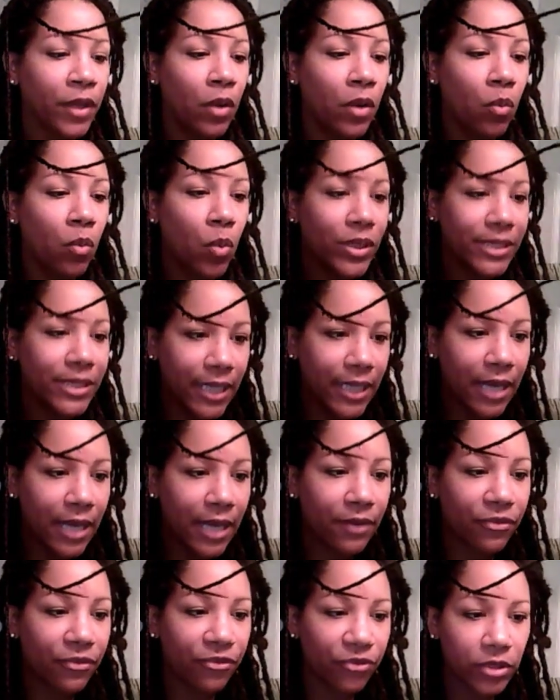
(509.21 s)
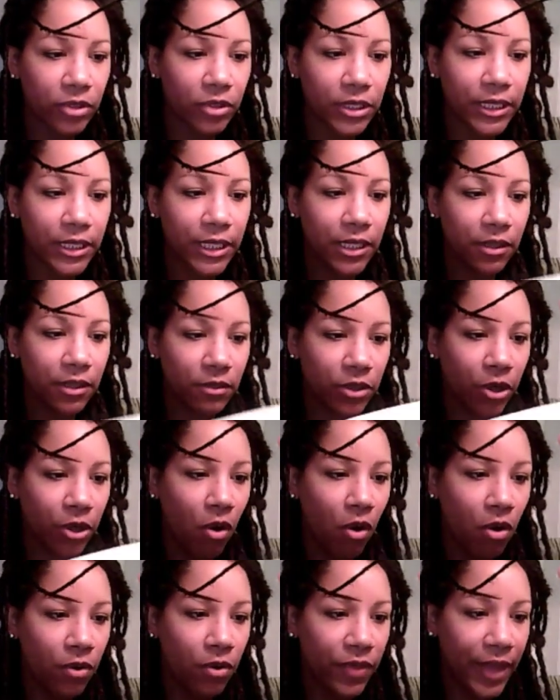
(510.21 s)
once it kind of fully,
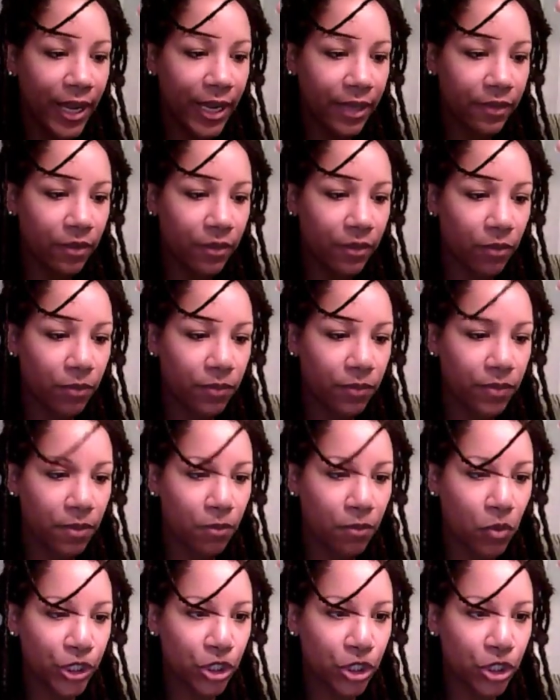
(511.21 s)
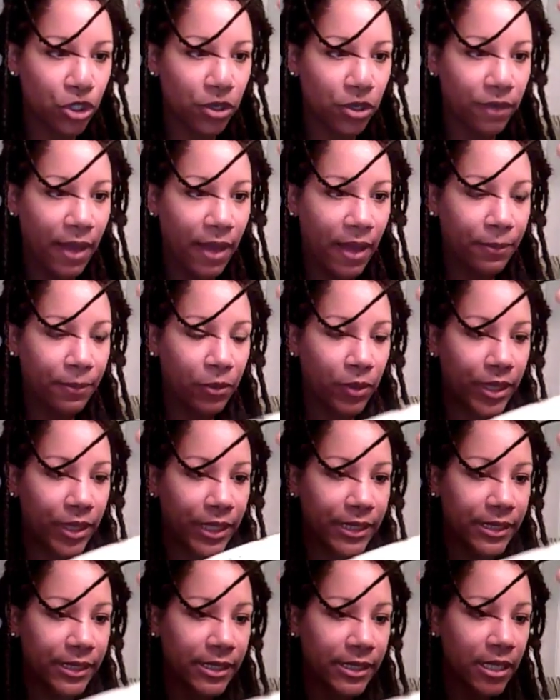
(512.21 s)
all the moisture
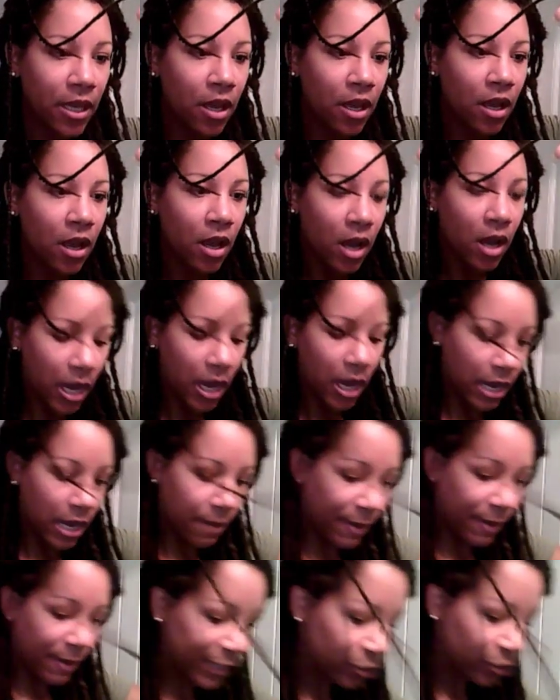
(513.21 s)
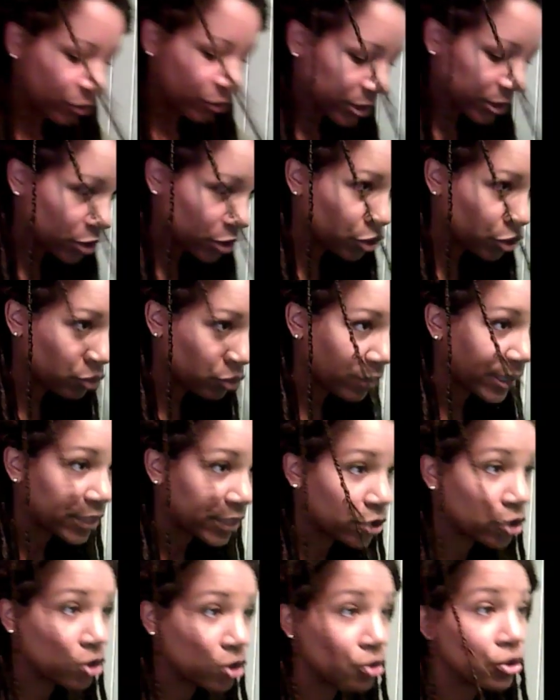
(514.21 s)
evaporates, I noticed the
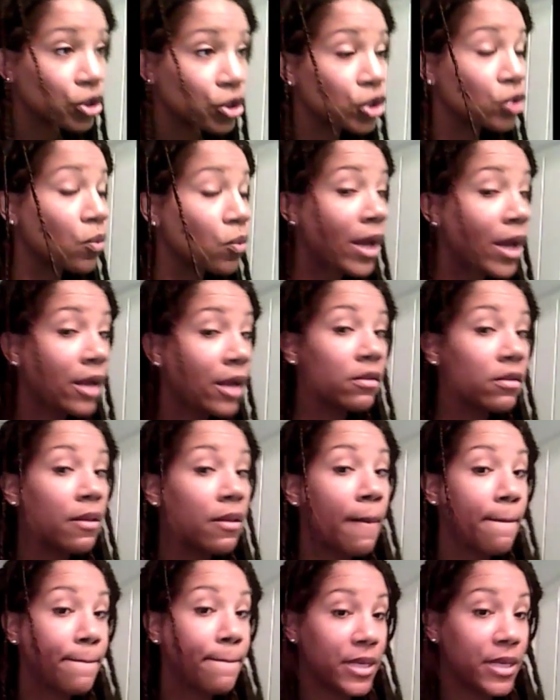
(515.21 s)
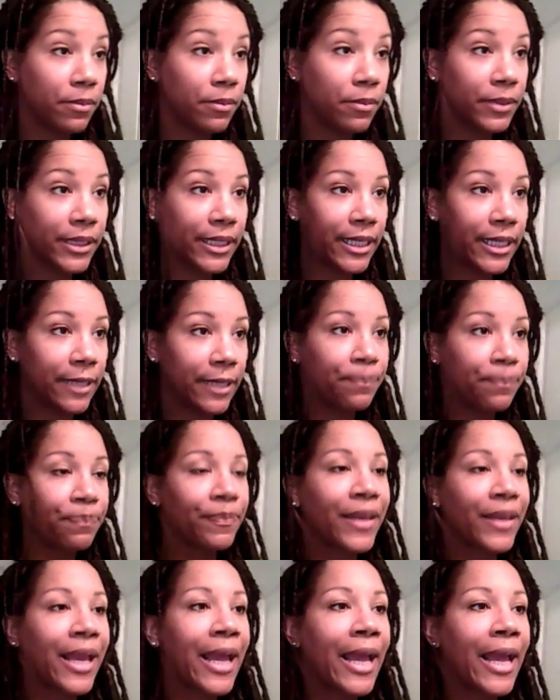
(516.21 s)
dreads do swell minimally,
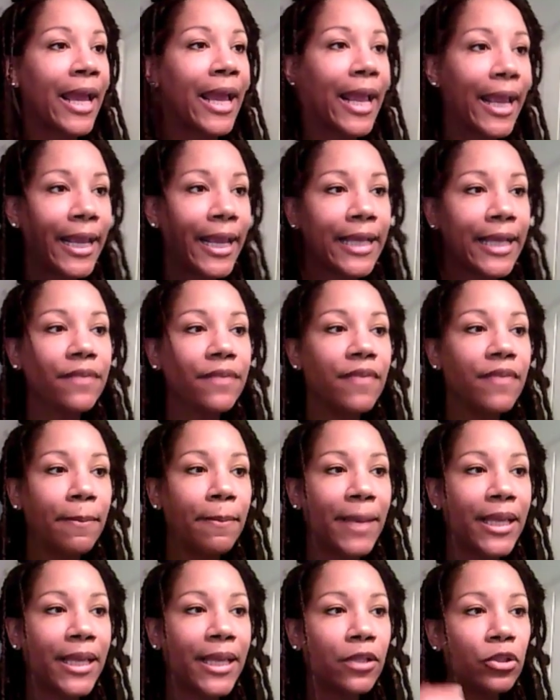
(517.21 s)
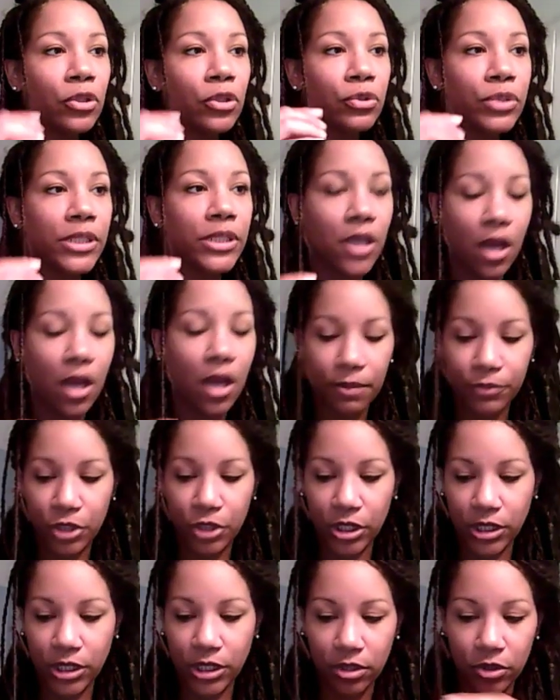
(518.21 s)
and they may loosen up
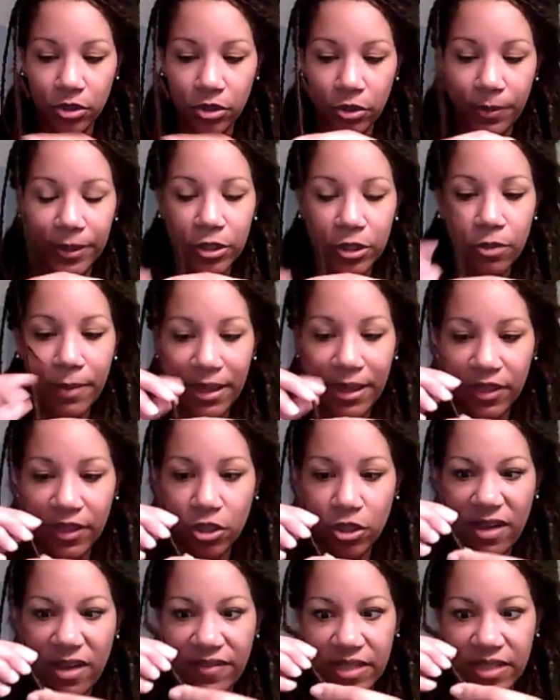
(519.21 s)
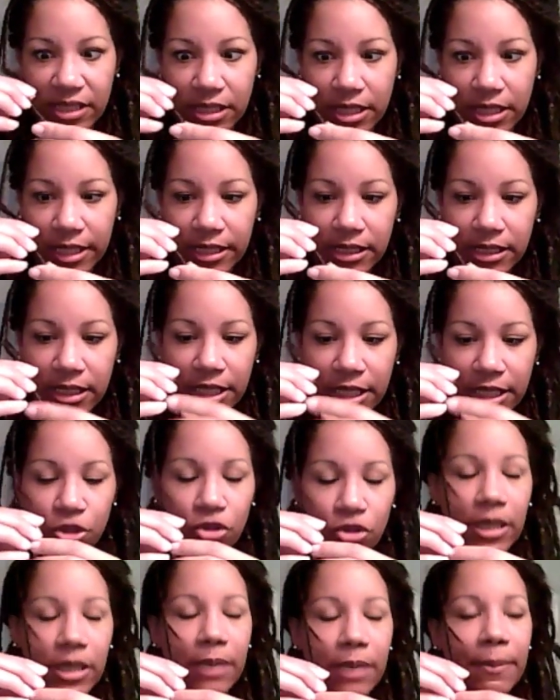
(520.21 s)
just a little bit. You may think you have this nice tight
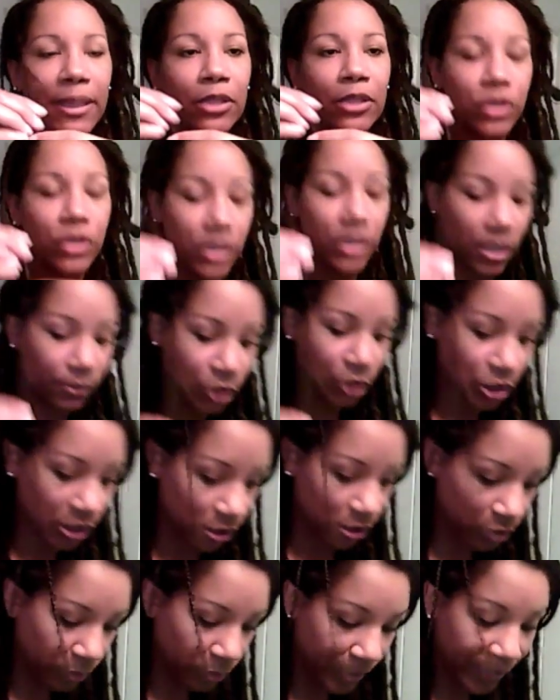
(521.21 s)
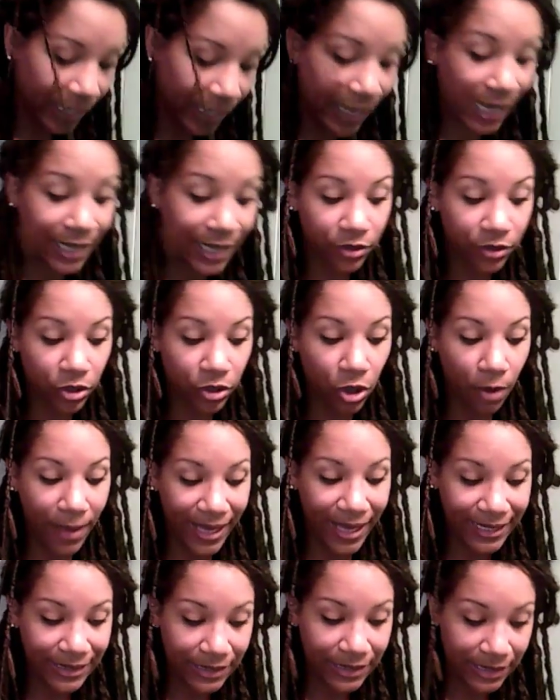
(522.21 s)
dread, and they loosen up just a little bit. I either go
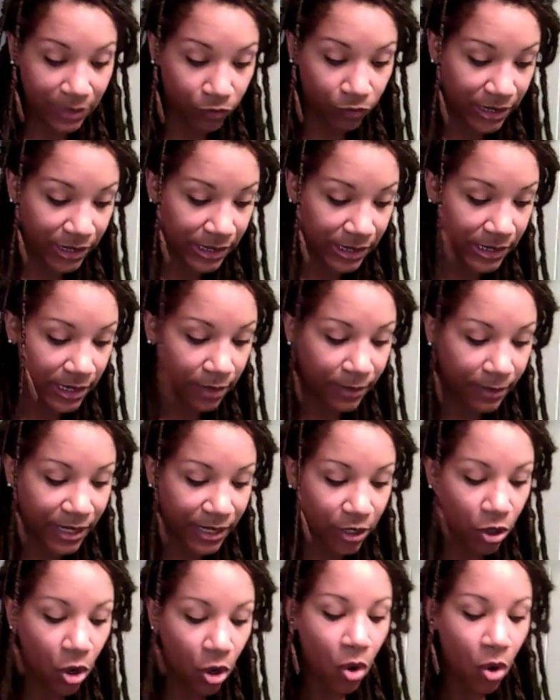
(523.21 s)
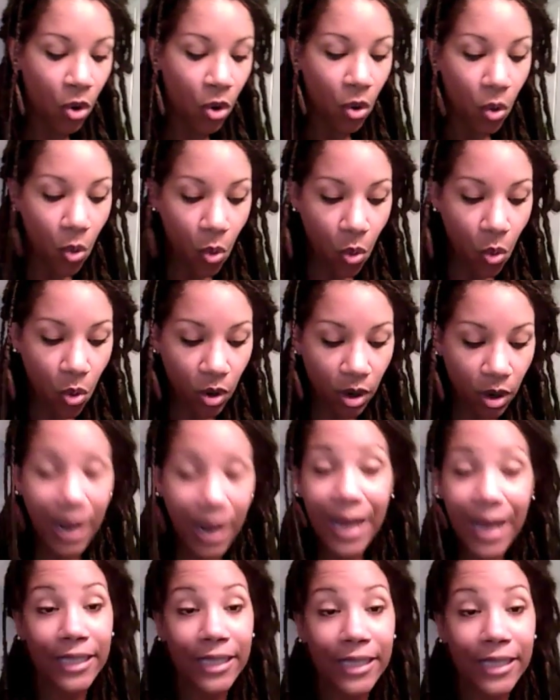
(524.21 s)
back and re-steam it, or
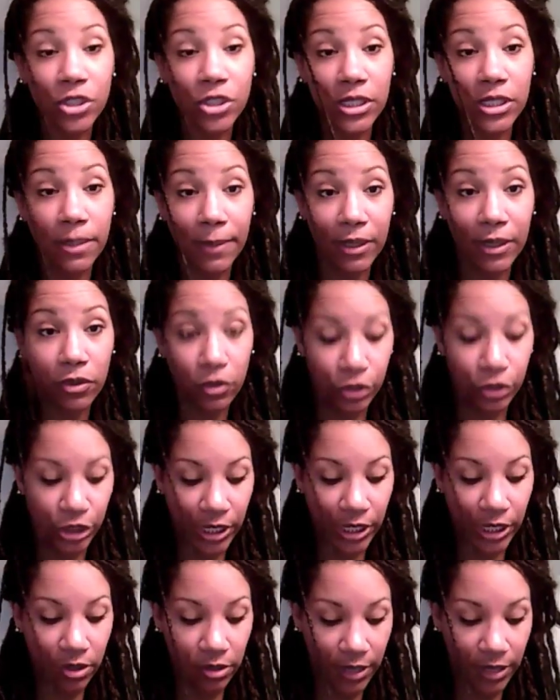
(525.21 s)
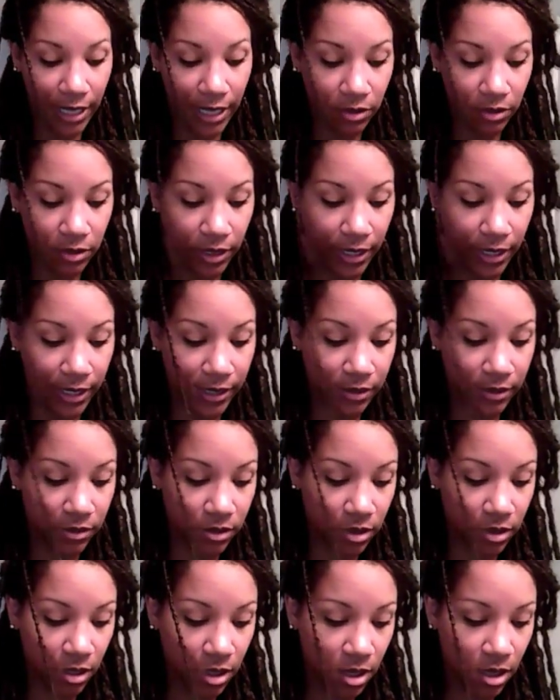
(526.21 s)
I just get my crochet hook out and
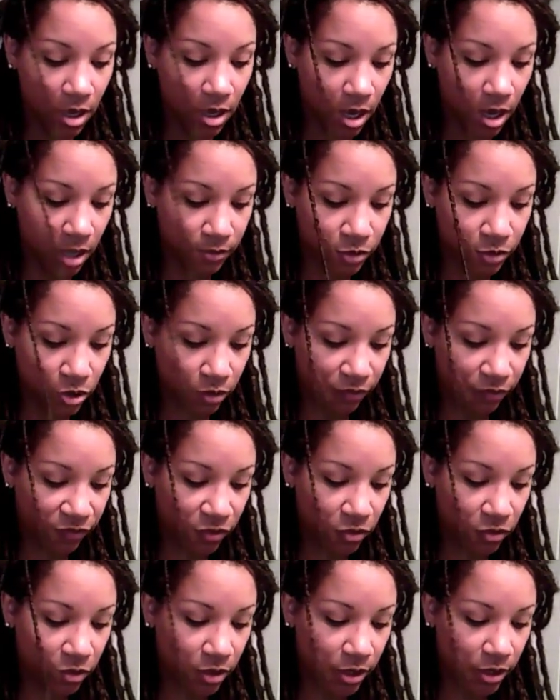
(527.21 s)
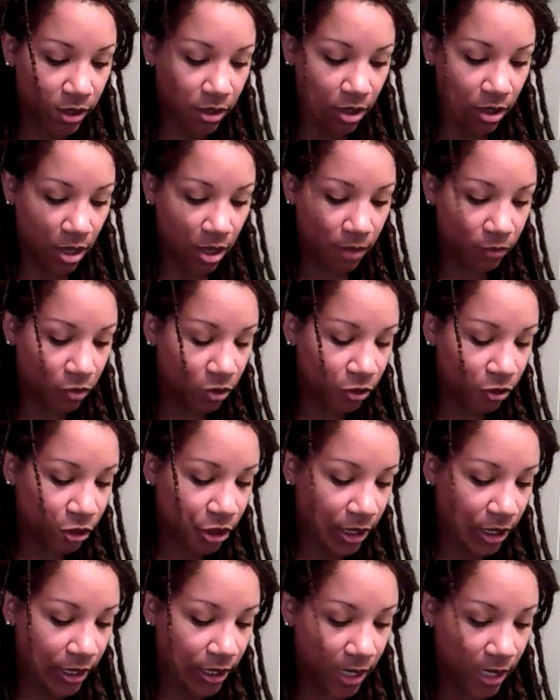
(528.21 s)
do a few good
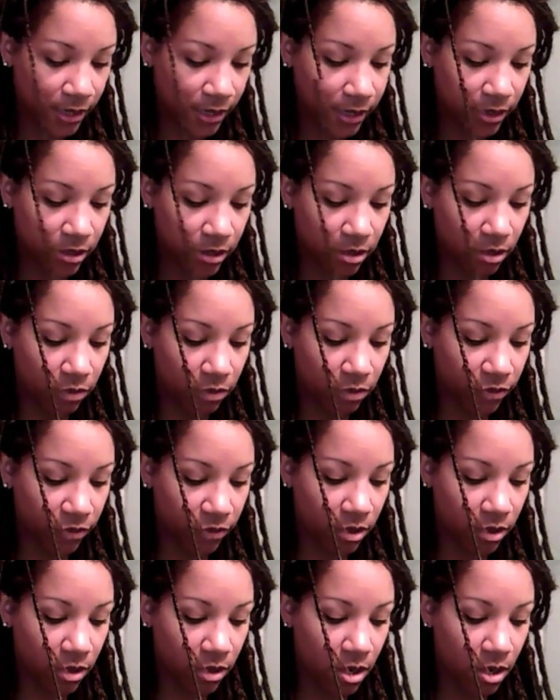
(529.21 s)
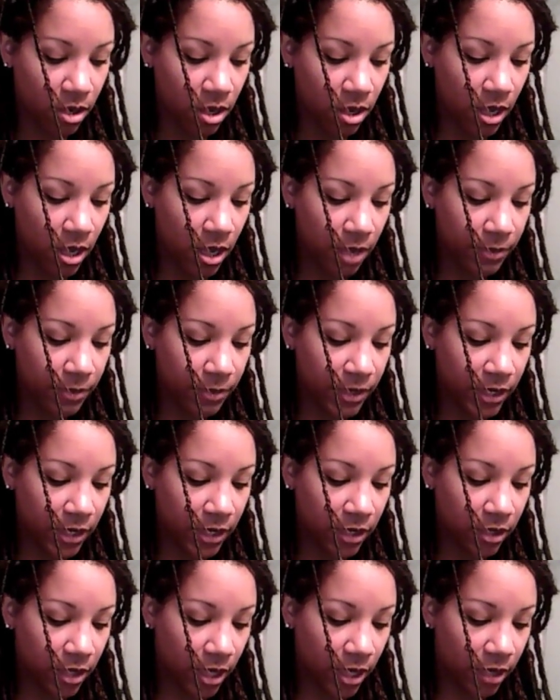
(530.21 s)
crochet knots over
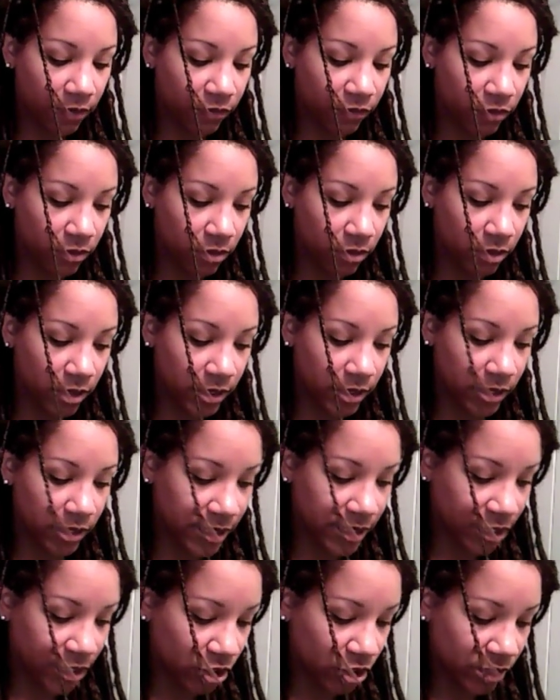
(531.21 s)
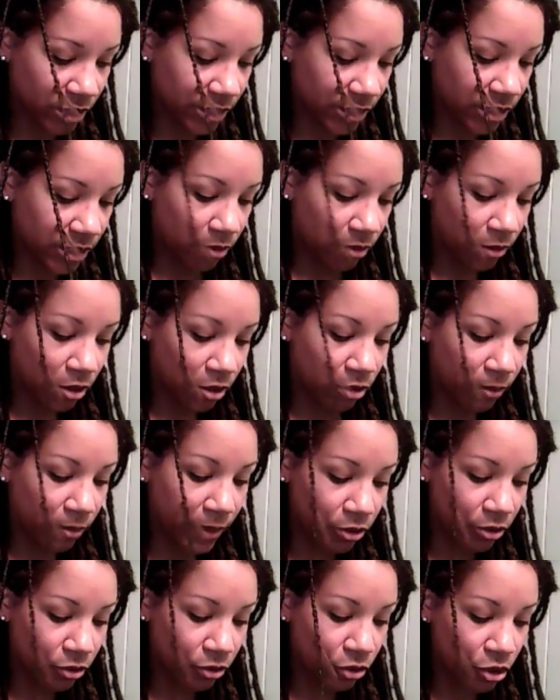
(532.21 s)
any kind of sections that seem a little bit
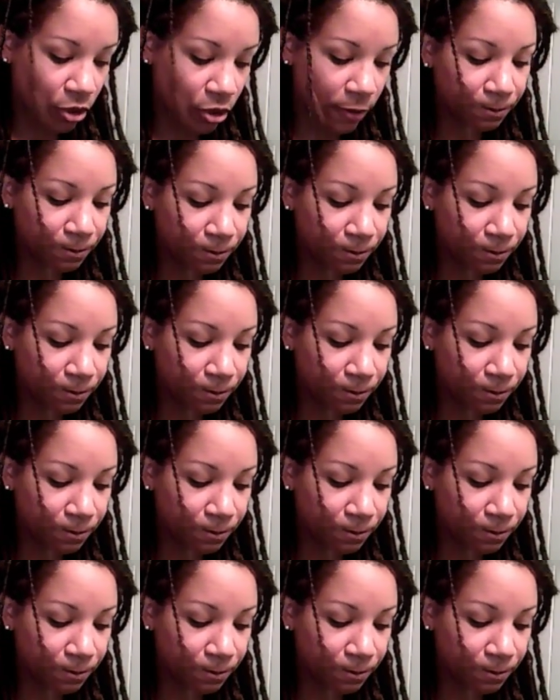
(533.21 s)
looser.